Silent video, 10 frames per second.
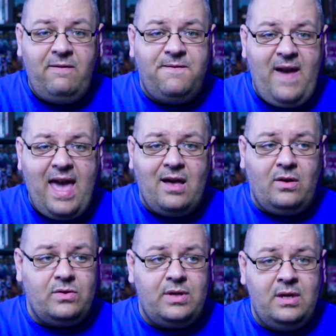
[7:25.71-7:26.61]

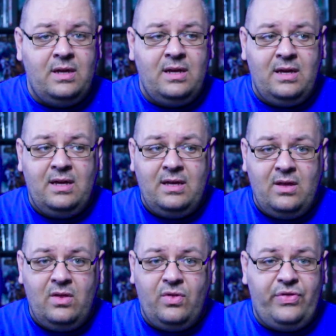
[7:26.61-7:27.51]
failed
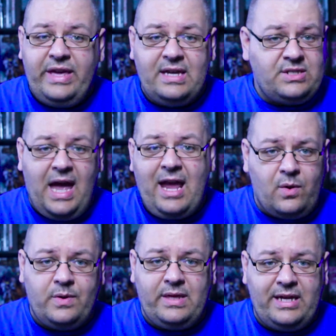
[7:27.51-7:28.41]
the entire
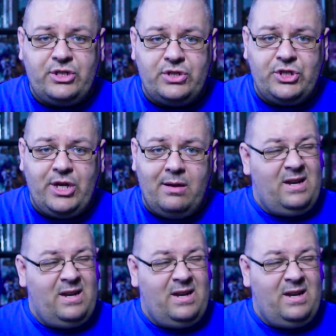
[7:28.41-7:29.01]
relationship.